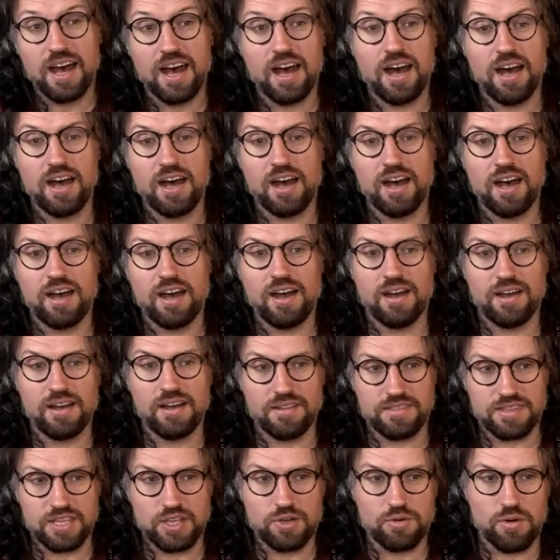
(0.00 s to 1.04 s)

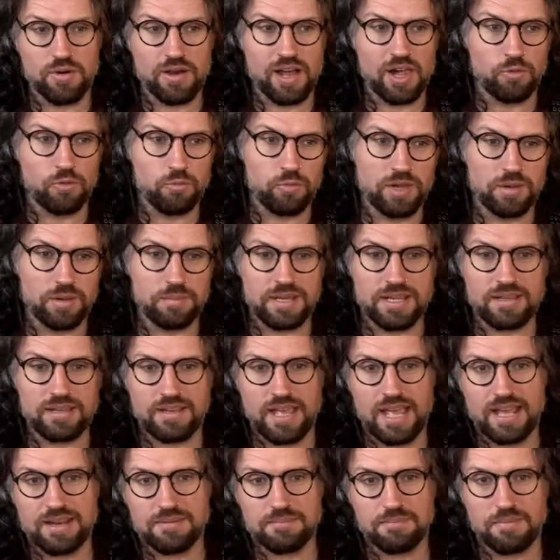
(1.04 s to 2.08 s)
Uh, the U R L will
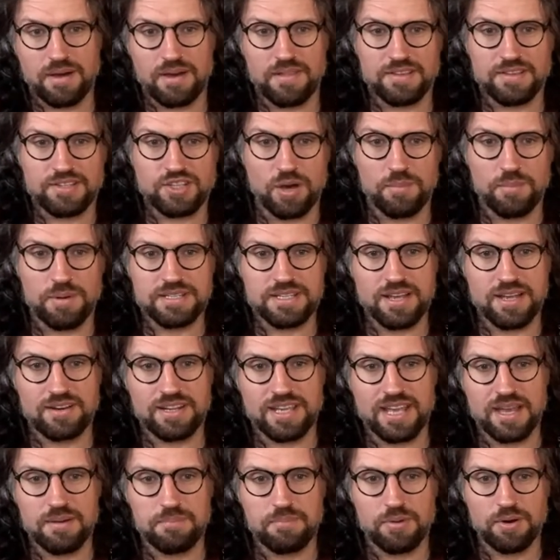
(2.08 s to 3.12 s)
be hidden by this comment
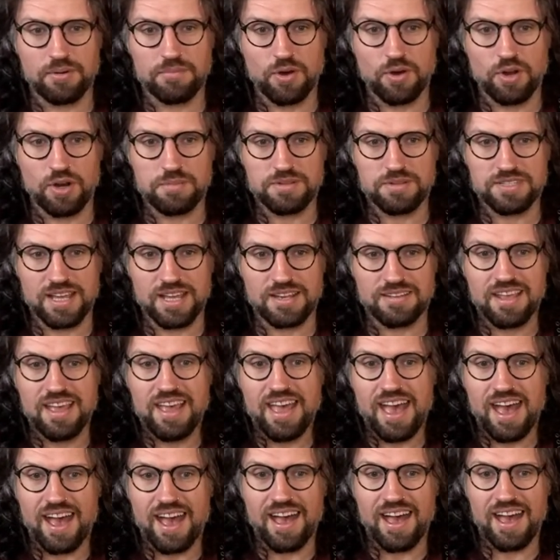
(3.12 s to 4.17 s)
down here, but one hundred percent.
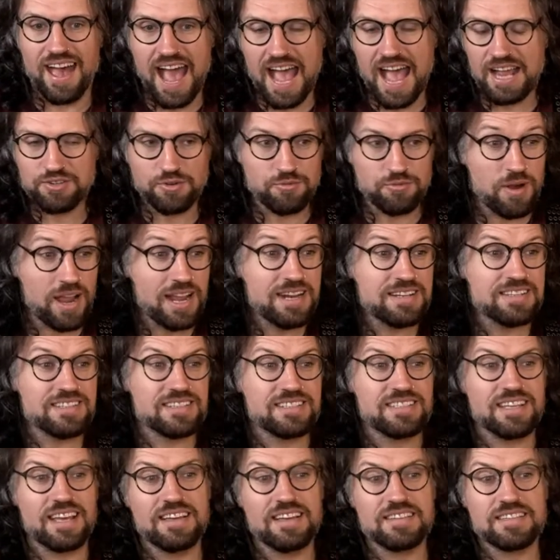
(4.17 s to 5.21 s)
Uh, Andrew Wright
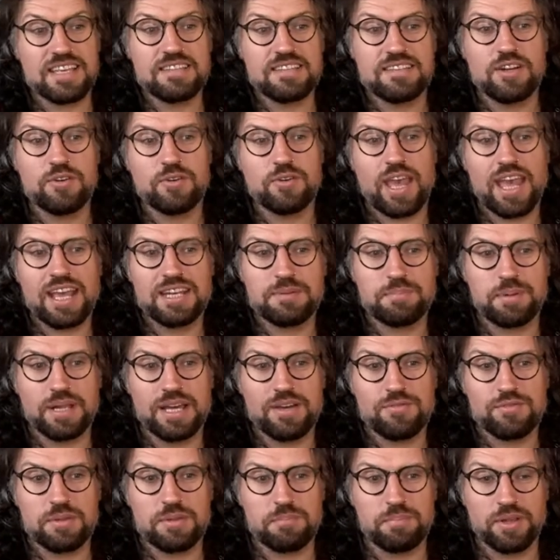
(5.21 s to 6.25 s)
says, is it okay to
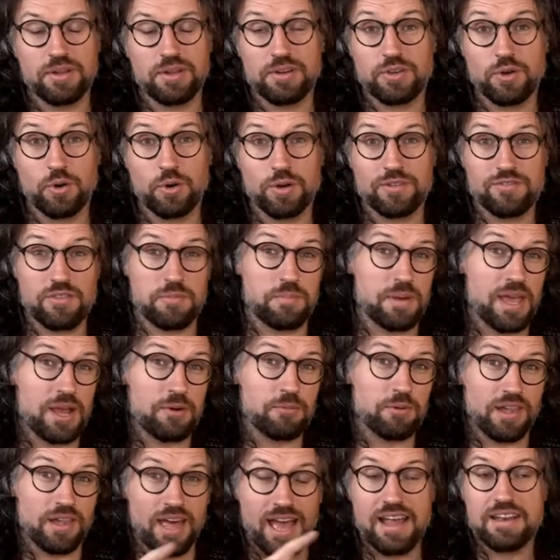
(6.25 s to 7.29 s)
play with the blunt corner of the
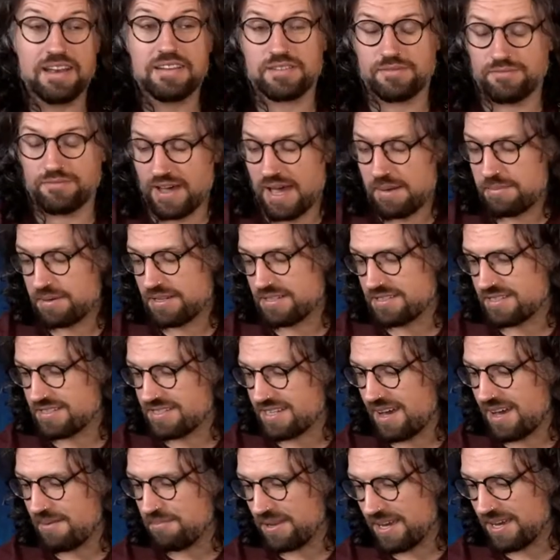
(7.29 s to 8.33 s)
pick? Well, Andrew's a fabulous
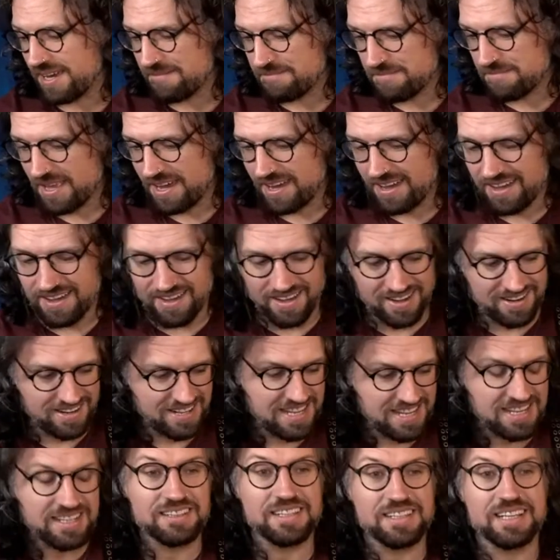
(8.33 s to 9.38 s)
guitar player, uh, and
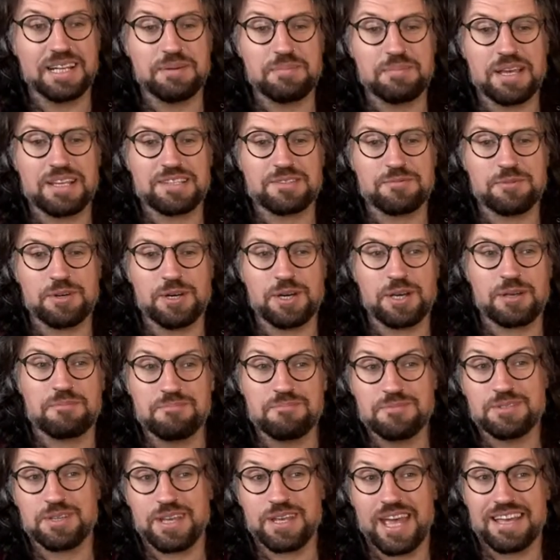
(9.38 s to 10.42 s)
he clearly makes it work.
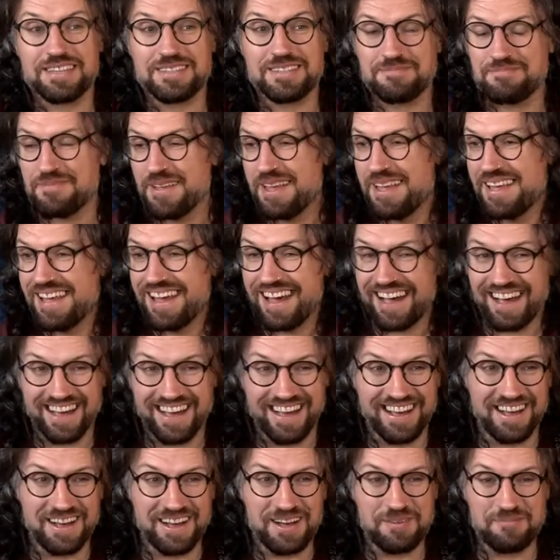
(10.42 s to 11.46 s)
So yes.
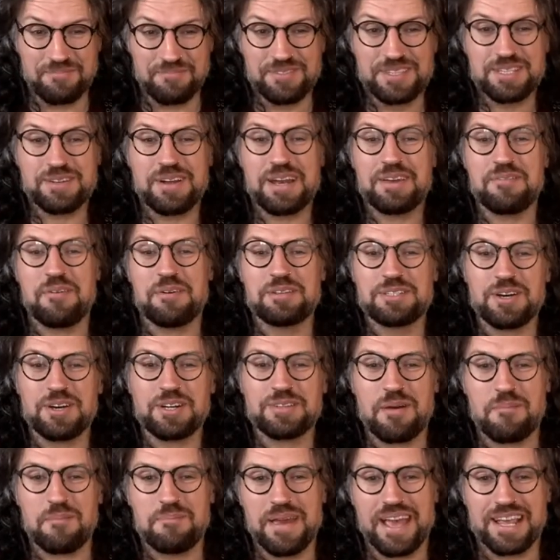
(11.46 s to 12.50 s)
Um, so anyway, we're
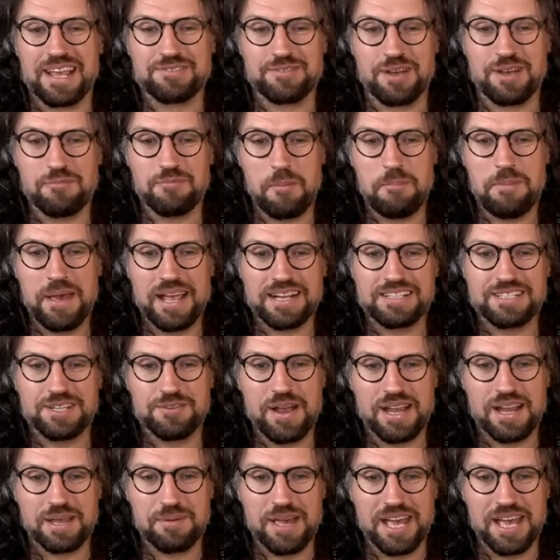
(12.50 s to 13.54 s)
talking about picks, right? What pick do
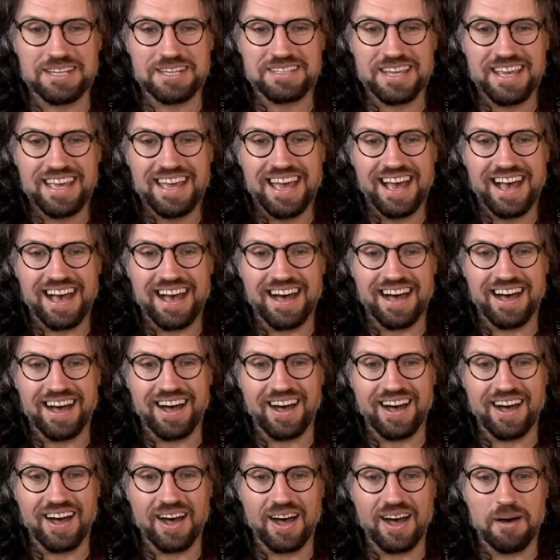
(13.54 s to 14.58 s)
you recommend?
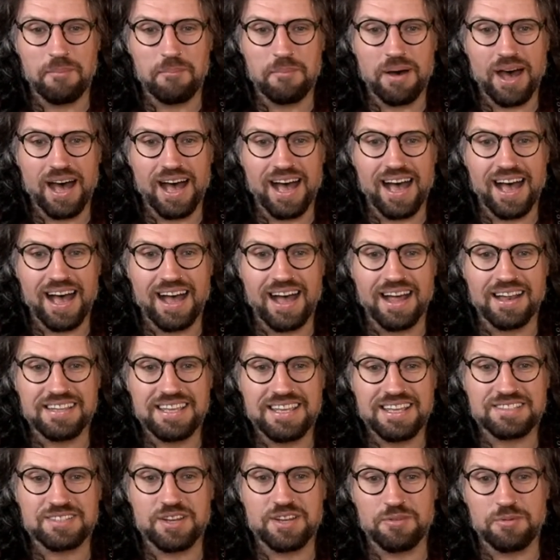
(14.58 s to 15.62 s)
Um, and
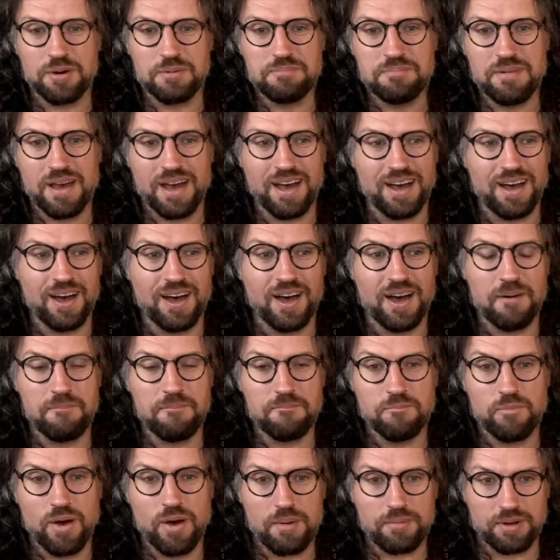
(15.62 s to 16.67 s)
here's another one.
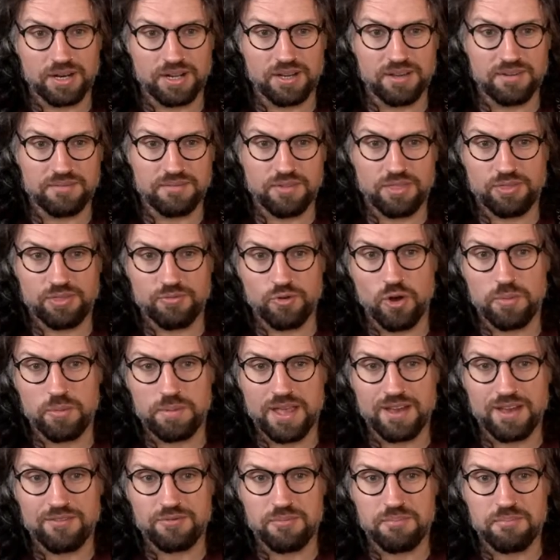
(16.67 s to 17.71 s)
Um, I'm going to throw up
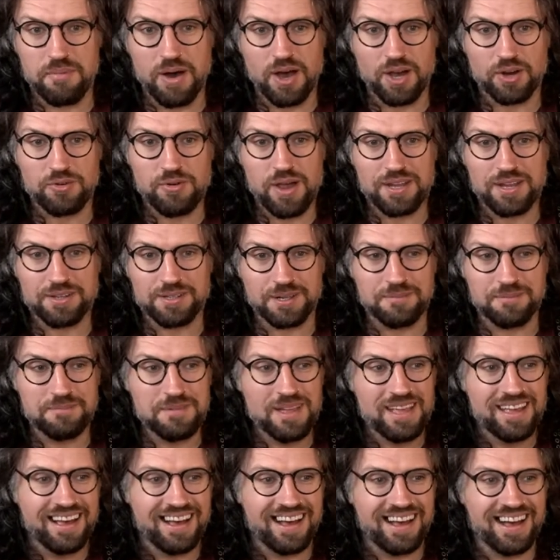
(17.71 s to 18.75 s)
here from Mark Crandall,
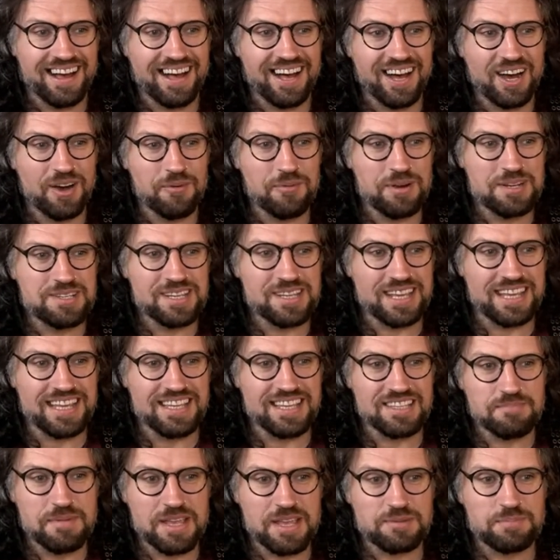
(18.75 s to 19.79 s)
uh, which
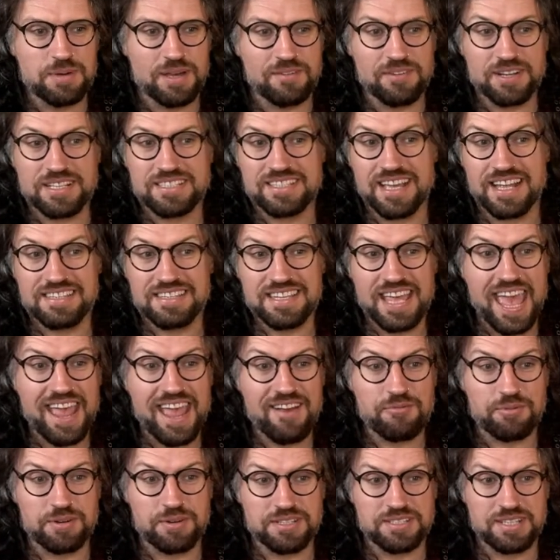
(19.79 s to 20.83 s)
is, makes perfect sense.
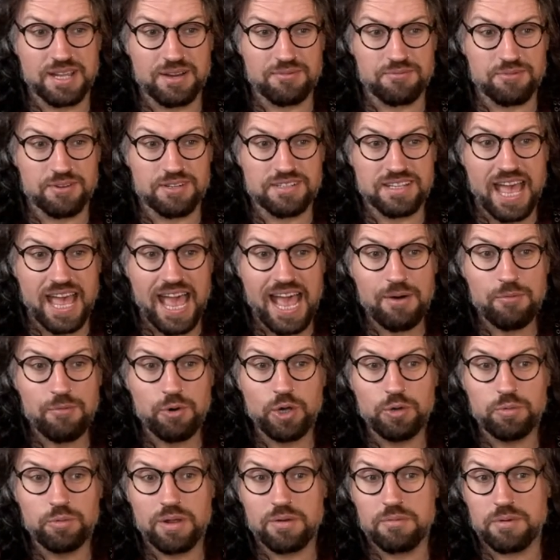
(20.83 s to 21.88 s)
Everyone is different. How
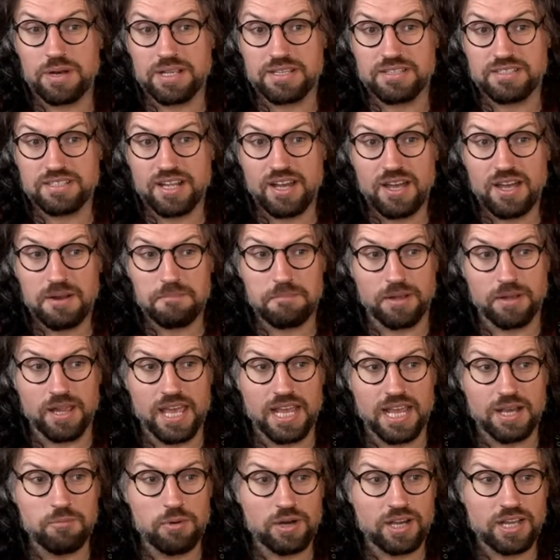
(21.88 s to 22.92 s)
old were you when you started
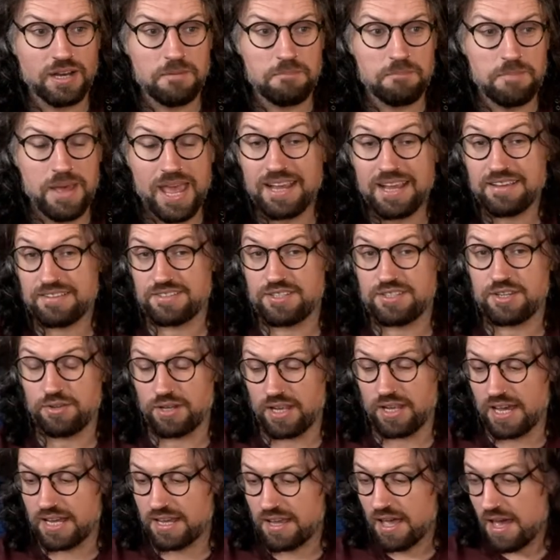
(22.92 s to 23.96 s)
playing, and what kind of picks do you
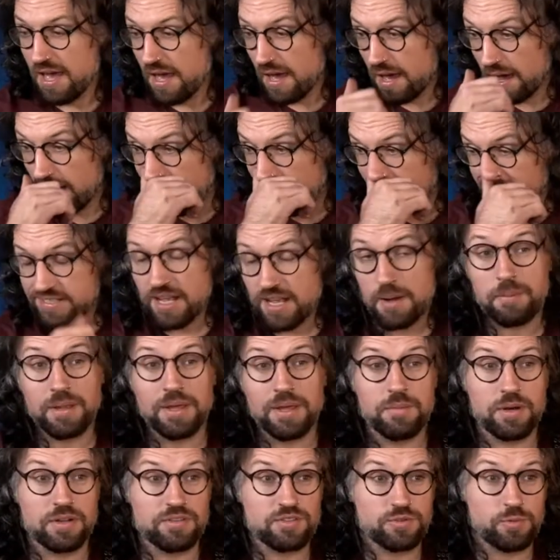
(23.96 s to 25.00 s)
like? Uh, I started
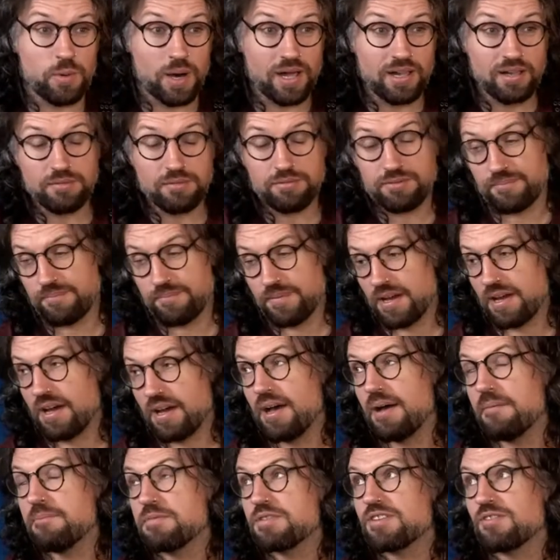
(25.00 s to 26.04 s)
playing when I was twelve,
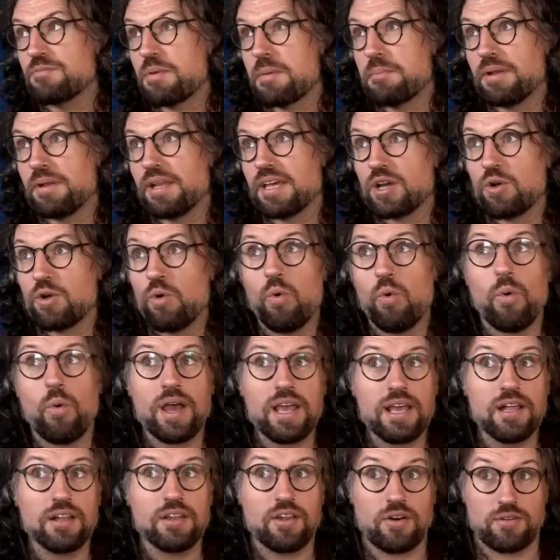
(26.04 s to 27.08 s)
um, so I've been playing
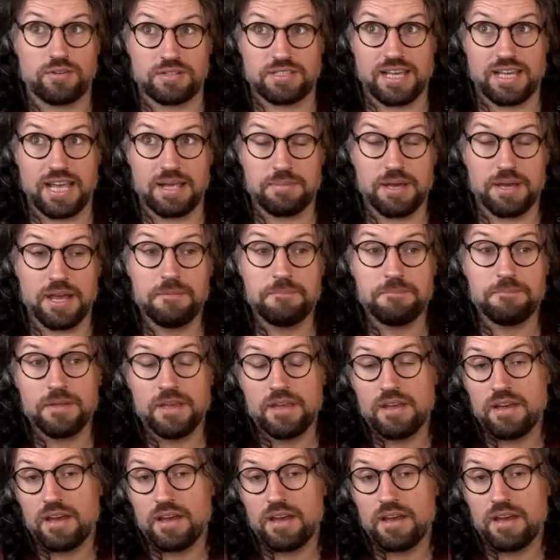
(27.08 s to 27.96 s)
quite a long time now.